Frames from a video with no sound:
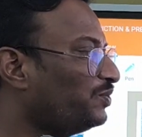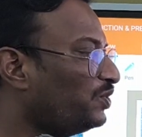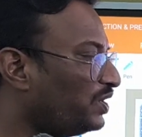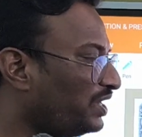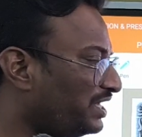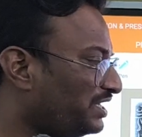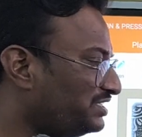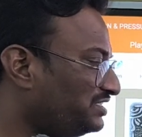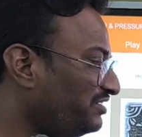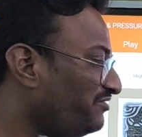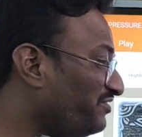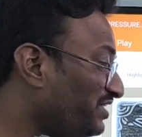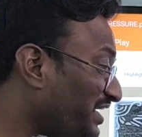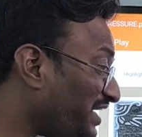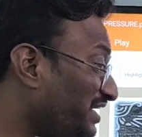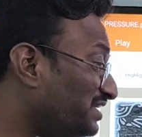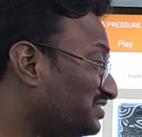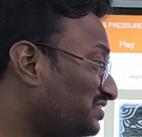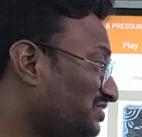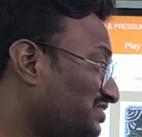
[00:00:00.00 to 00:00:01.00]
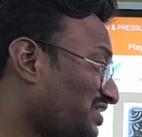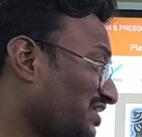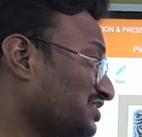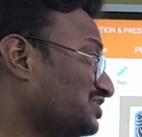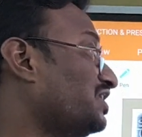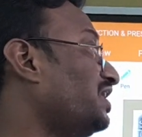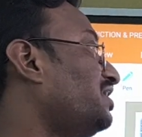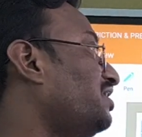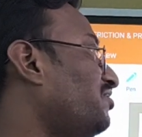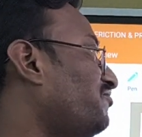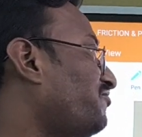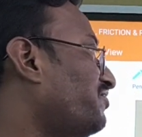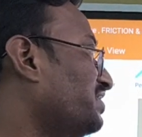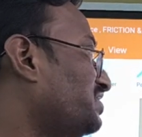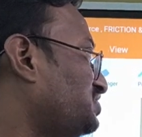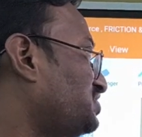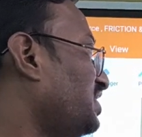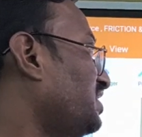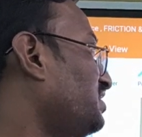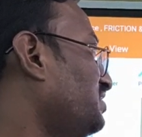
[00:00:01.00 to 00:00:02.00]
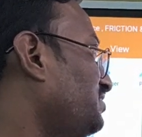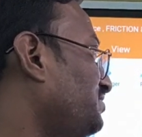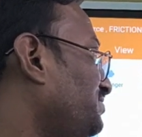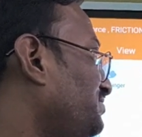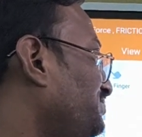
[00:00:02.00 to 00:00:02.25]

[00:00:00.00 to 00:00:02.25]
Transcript: more energy, we need such kind of friction.